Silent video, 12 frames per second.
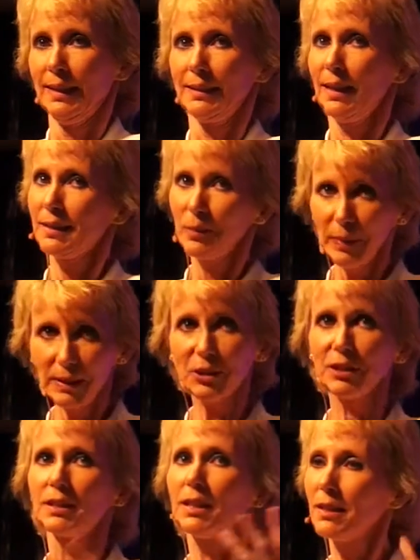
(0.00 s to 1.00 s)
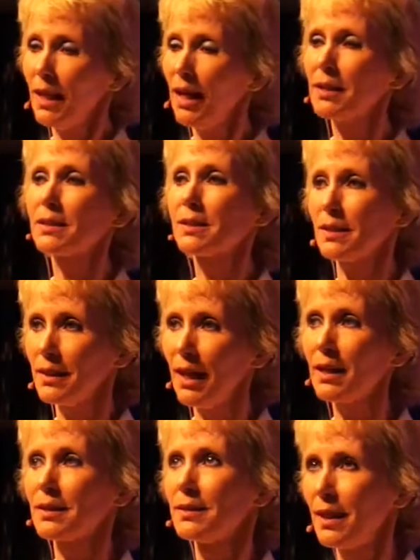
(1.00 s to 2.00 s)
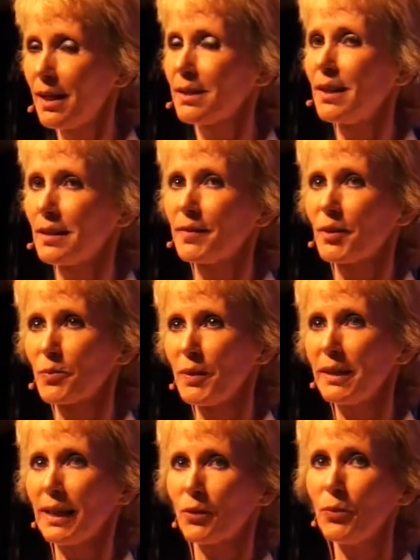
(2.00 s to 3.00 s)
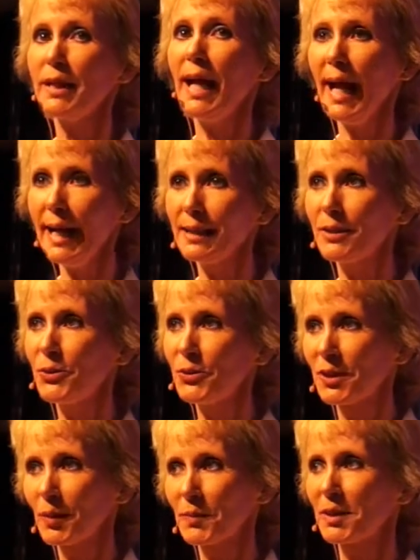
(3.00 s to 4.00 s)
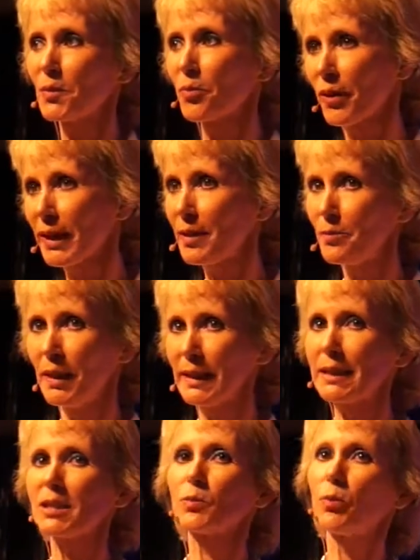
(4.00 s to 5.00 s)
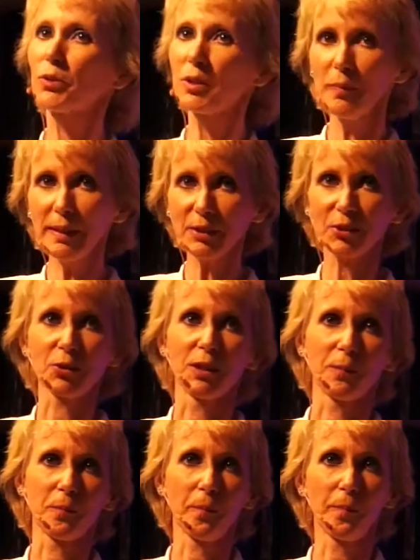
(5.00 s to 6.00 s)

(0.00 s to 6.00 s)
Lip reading: Not to mention a lot of other money. Like, we had to do something to bring in money to support the ministry.